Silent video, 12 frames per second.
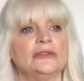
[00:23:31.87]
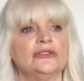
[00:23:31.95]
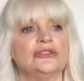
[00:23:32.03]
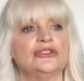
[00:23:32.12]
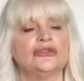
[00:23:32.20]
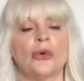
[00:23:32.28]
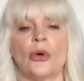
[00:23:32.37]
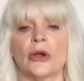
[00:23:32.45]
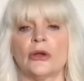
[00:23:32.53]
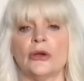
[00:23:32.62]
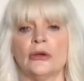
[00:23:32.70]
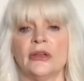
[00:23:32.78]

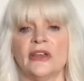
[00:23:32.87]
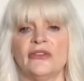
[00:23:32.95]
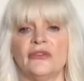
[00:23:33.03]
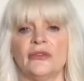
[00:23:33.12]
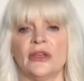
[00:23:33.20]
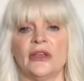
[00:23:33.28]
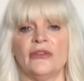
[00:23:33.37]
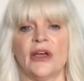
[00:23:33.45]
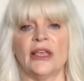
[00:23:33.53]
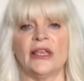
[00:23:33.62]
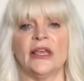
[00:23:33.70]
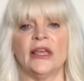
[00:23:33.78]
shorter if if I
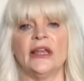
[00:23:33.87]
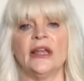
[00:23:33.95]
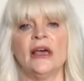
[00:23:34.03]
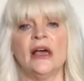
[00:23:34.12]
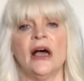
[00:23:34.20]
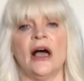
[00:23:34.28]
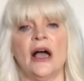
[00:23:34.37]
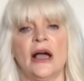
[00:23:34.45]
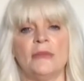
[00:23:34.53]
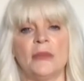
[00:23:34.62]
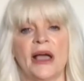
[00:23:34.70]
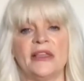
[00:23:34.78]
can.
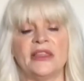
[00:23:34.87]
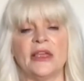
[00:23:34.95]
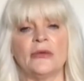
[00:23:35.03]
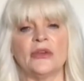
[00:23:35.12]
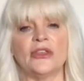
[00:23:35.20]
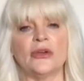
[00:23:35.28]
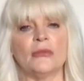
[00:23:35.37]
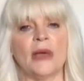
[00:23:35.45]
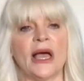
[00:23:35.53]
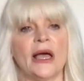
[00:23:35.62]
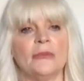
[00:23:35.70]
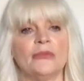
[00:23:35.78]
Um, I think with your
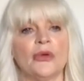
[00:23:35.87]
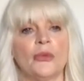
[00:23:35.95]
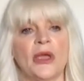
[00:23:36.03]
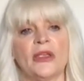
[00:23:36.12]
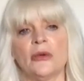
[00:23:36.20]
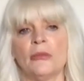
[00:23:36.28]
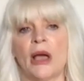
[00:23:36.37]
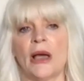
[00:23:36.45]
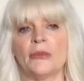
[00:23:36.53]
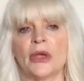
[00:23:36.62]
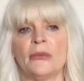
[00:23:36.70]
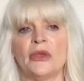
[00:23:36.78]
mom, the way your mom
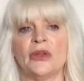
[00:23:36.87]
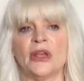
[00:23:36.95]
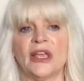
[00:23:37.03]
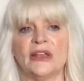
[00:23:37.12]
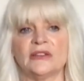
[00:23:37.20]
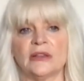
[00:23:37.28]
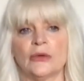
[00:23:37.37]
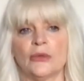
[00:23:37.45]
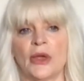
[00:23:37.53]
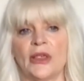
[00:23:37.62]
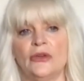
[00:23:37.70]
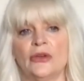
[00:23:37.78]
communicates and the
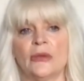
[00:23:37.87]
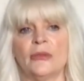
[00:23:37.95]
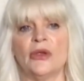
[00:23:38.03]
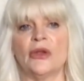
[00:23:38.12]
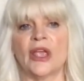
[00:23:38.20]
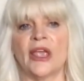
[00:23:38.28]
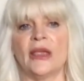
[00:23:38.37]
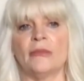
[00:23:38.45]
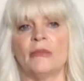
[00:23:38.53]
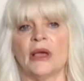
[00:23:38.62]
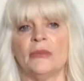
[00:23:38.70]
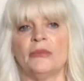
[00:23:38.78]
way you communicate
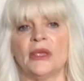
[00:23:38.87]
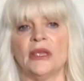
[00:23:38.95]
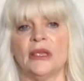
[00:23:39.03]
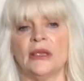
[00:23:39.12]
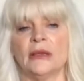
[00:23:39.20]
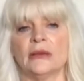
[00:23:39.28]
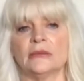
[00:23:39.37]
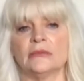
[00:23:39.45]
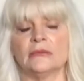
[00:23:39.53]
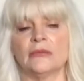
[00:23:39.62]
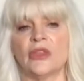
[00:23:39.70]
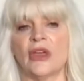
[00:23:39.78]
might be
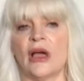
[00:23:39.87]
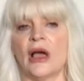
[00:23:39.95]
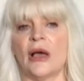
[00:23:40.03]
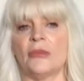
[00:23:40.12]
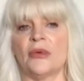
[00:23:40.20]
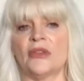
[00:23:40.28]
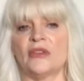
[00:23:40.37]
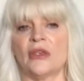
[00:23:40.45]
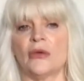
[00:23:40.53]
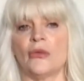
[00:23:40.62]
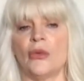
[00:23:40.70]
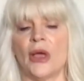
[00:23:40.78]
the
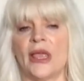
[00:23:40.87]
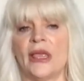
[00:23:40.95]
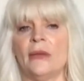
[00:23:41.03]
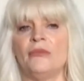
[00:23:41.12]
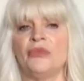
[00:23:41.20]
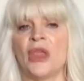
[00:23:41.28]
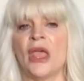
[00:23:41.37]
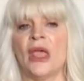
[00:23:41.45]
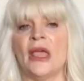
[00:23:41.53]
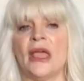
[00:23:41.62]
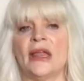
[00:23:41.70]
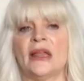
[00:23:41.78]
opposite way.
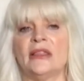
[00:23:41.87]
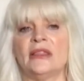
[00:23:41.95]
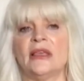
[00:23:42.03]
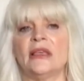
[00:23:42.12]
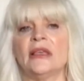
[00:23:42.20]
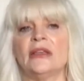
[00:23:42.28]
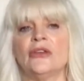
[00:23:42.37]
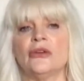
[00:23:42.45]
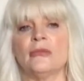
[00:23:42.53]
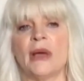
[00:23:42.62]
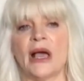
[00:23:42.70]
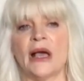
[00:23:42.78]
And I think in your
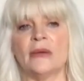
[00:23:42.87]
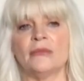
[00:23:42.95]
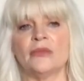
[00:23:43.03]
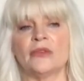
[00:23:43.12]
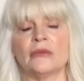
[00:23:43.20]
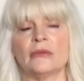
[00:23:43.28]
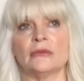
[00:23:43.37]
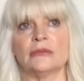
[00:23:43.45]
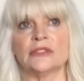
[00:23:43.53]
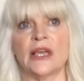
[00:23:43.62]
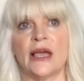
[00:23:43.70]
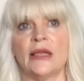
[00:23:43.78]
mom's
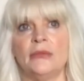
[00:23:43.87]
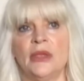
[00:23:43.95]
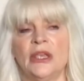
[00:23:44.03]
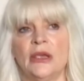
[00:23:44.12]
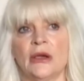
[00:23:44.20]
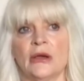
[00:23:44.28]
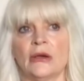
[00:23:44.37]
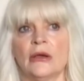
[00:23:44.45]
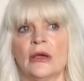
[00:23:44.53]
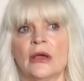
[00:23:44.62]
time here,